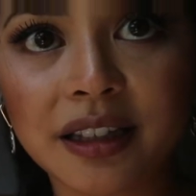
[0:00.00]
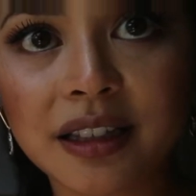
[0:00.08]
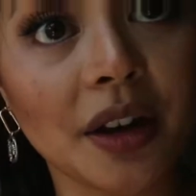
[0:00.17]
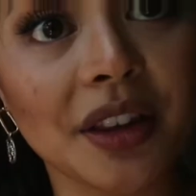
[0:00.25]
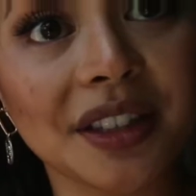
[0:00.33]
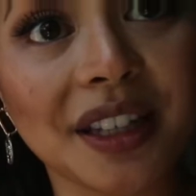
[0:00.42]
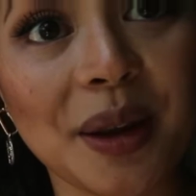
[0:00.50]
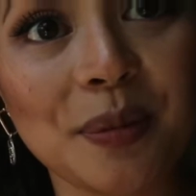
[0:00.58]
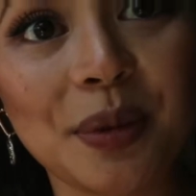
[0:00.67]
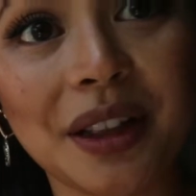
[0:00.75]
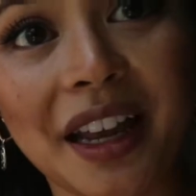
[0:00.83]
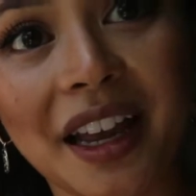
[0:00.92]
are the same
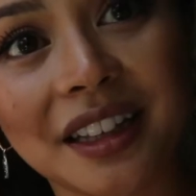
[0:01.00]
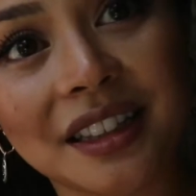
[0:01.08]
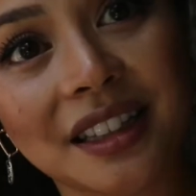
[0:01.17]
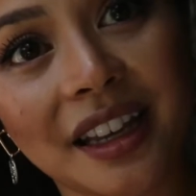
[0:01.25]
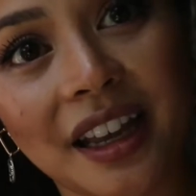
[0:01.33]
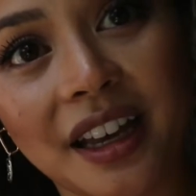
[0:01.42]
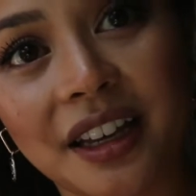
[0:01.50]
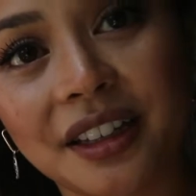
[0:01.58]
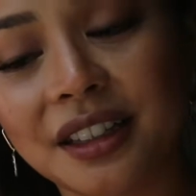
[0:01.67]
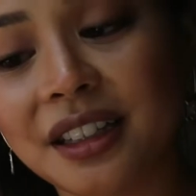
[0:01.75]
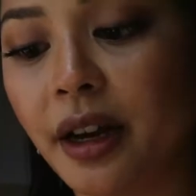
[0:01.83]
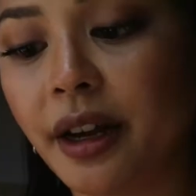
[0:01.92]
plant,
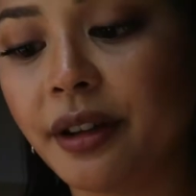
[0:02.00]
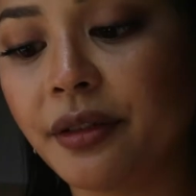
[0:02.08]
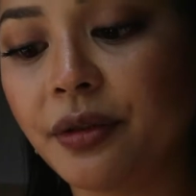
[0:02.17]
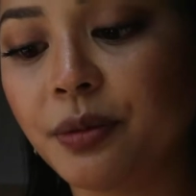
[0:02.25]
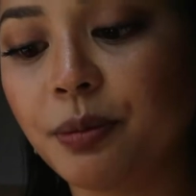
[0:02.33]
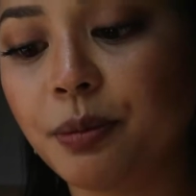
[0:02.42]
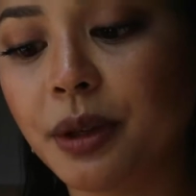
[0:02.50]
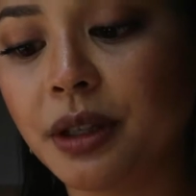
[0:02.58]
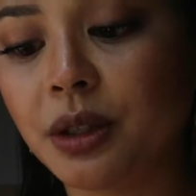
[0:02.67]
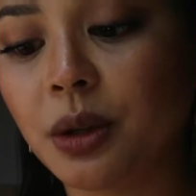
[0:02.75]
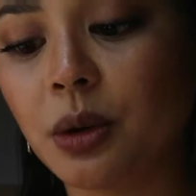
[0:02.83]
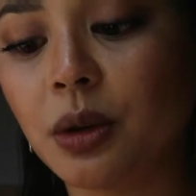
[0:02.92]
and I've
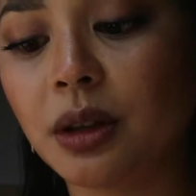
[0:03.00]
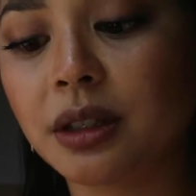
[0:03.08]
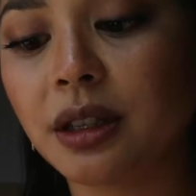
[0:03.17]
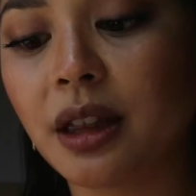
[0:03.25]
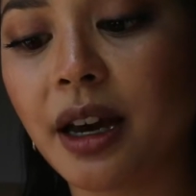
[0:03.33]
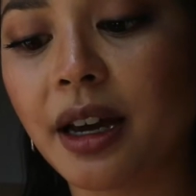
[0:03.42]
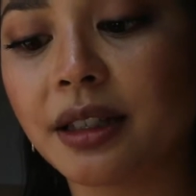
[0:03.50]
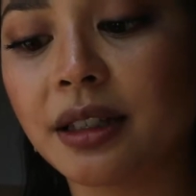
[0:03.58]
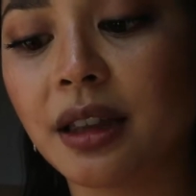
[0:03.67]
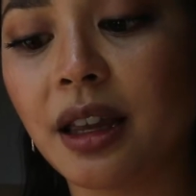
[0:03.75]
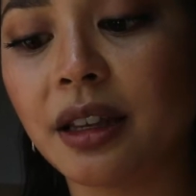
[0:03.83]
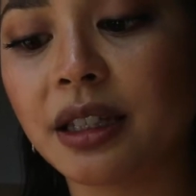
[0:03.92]
been told that
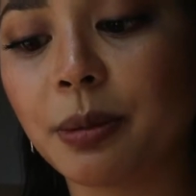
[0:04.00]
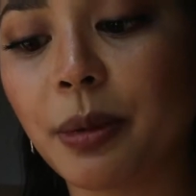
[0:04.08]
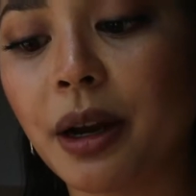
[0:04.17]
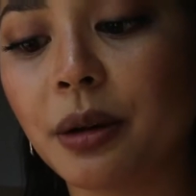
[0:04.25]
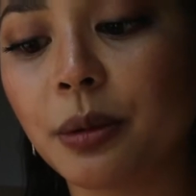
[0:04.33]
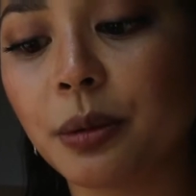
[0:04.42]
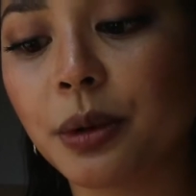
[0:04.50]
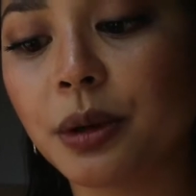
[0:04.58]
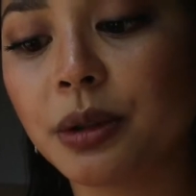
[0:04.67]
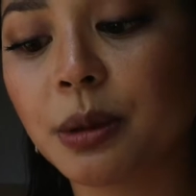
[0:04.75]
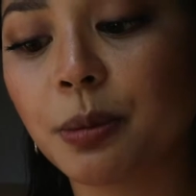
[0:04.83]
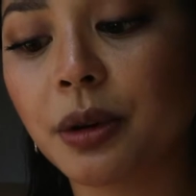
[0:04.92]
they sprout
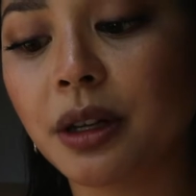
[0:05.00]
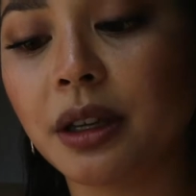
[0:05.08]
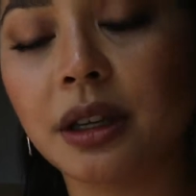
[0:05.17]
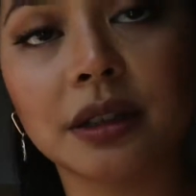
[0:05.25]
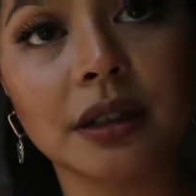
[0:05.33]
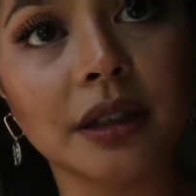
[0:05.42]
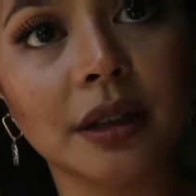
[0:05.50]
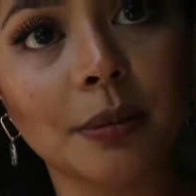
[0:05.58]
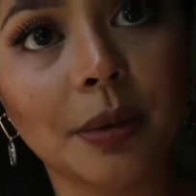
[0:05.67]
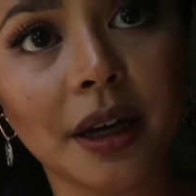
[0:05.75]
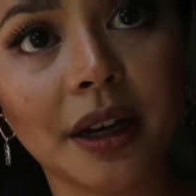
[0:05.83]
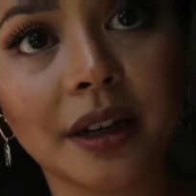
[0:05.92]
roots pretty easily,
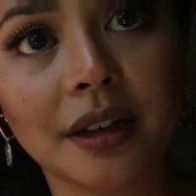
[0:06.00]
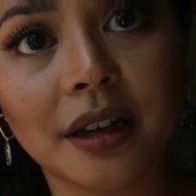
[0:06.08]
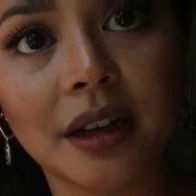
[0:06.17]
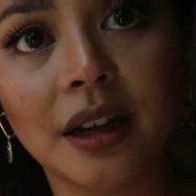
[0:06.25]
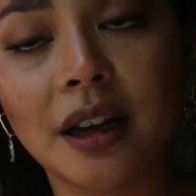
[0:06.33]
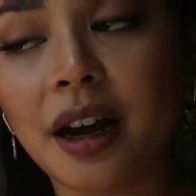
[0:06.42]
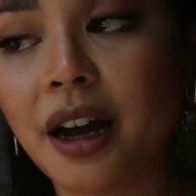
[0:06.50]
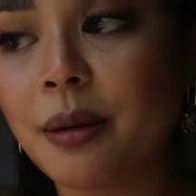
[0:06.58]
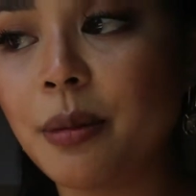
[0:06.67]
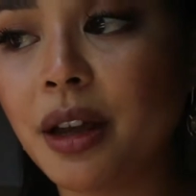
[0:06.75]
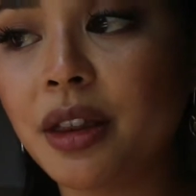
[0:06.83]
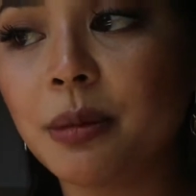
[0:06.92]
but I
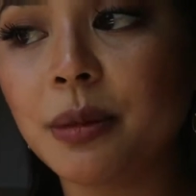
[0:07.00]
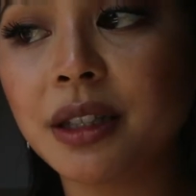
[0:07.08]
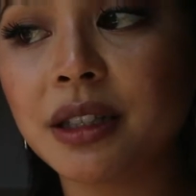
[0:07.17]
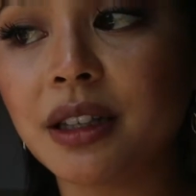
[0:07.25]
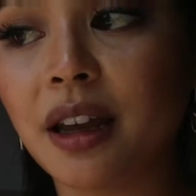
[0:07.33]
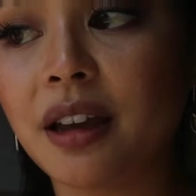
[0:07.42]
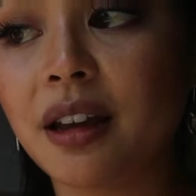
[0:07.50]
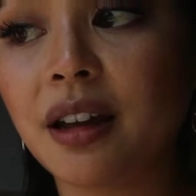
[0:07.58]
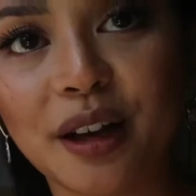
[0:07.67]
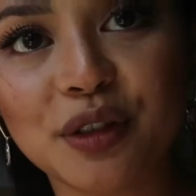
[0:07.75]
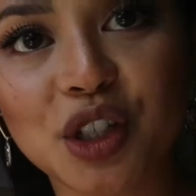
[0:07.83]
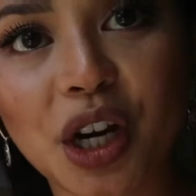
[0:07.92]
made the mistake
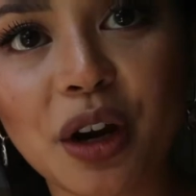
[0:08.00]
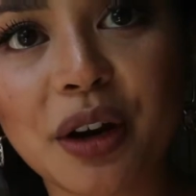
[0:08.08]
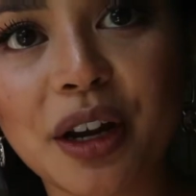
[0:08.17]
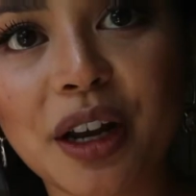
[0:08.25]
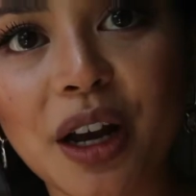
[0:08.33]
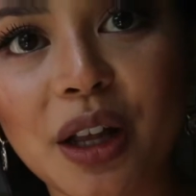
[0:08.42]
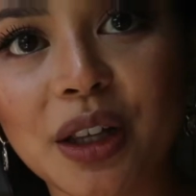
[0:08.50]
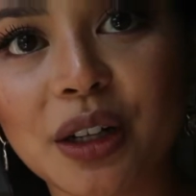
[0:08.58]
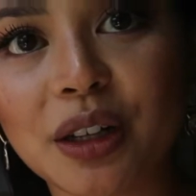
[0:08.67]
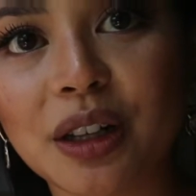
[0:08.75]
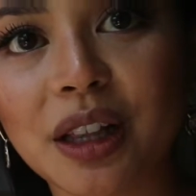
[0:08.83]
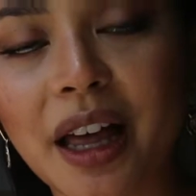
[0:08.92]
of sharing a
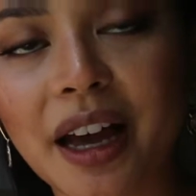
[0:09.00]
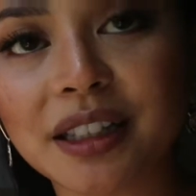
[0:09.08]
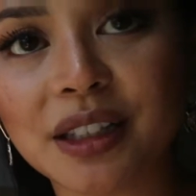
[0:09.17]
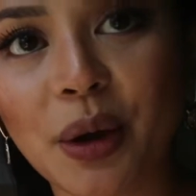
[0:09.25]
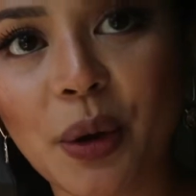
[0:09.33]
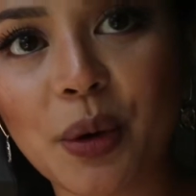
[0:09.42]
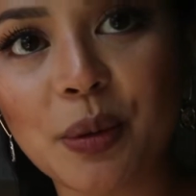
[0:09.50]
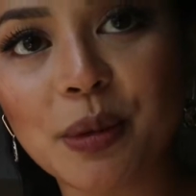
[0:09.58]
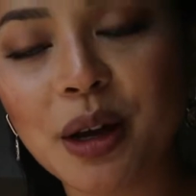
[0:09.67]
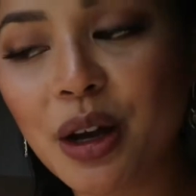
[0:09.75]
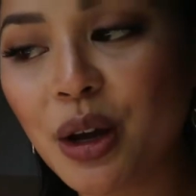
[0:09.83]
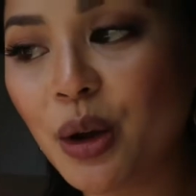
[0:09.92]
little glass
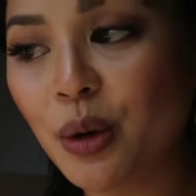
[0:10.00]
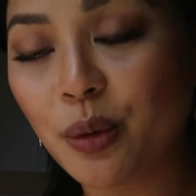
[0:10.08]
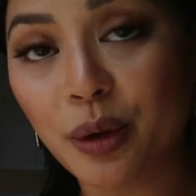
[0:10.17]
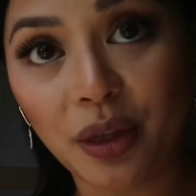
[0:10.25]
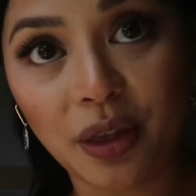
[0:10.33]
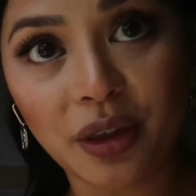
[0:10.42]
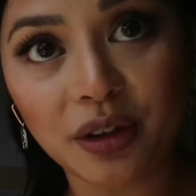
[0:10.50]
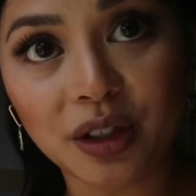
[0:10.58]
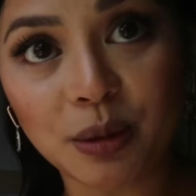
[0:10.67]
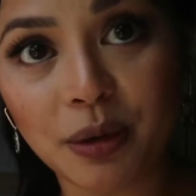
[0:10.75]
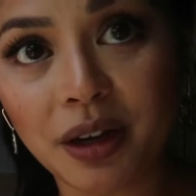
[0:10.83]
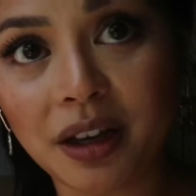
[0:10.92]
home with the
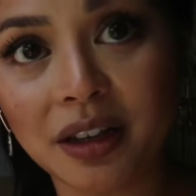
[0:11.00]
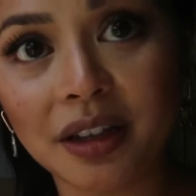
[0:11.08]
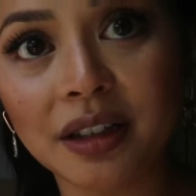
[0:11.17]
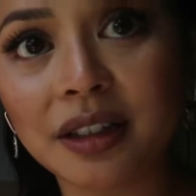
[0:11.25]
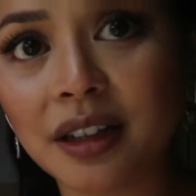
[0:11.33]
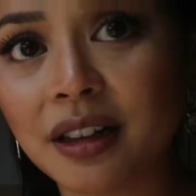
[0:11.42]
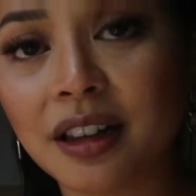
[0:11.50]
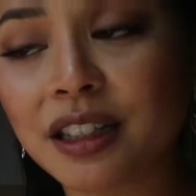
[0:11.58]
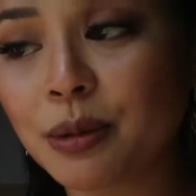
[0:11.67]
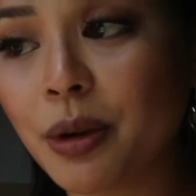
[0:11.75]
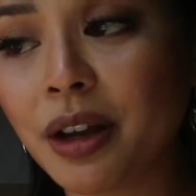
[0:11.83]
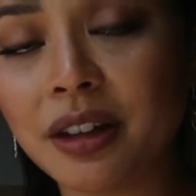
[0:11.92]
spring onions, and the
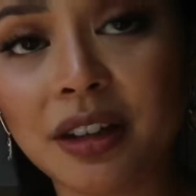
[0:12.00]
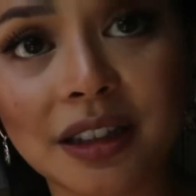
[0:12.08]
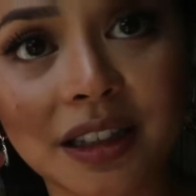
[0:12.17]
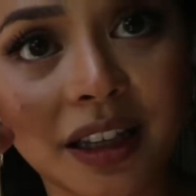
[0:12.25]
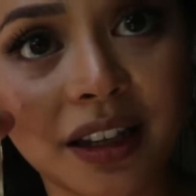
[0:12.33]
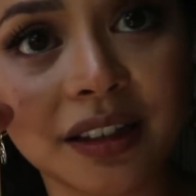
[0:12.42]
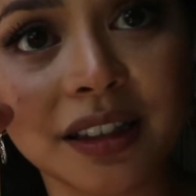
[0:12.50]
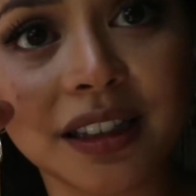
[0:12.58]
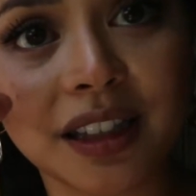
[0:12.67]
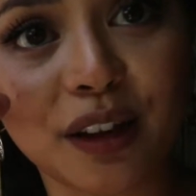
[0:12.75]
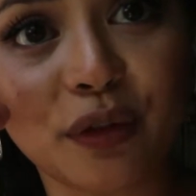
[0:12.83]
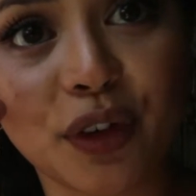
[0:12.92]
spring onions
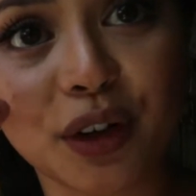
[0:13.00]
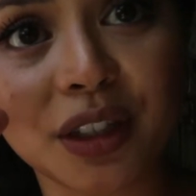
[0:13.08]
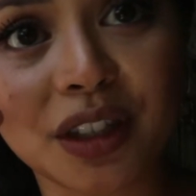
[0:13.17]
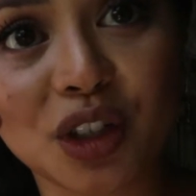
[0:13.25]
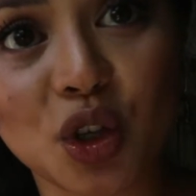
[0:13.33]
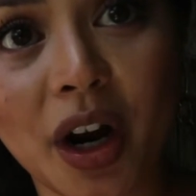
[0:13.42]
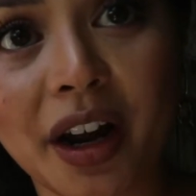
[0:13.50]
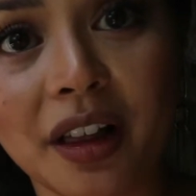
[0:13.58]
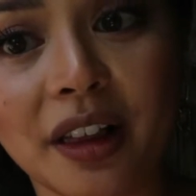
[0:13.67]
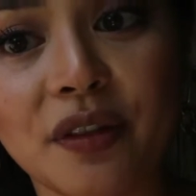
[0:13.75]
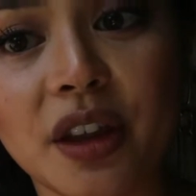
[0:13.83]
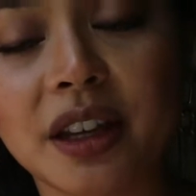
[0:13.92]
killed the first
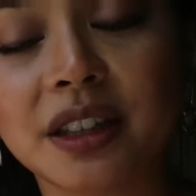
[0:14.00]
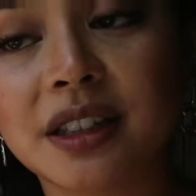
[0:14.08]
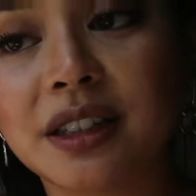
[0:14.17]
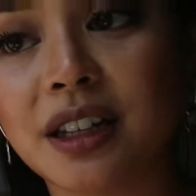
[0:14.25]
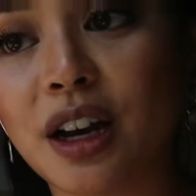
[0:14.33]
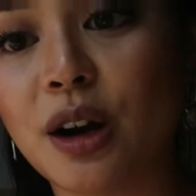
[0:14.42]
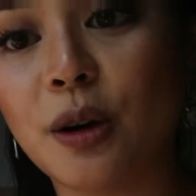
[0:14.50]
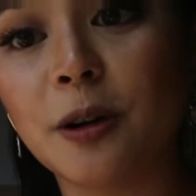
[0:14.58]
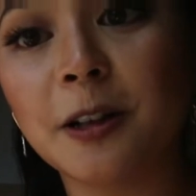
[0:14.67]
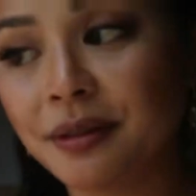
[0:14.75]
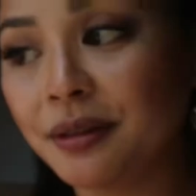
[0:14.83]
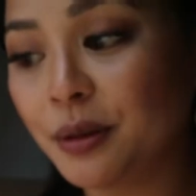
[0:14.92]
trial of this, so
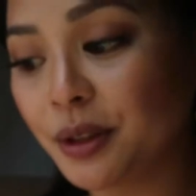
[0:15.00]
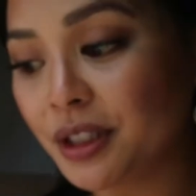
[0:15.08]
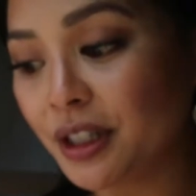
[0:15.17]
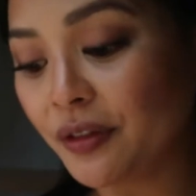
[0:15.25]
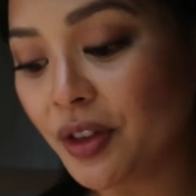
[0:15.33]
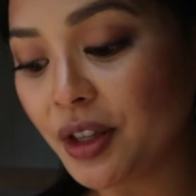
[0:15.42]
we'll see if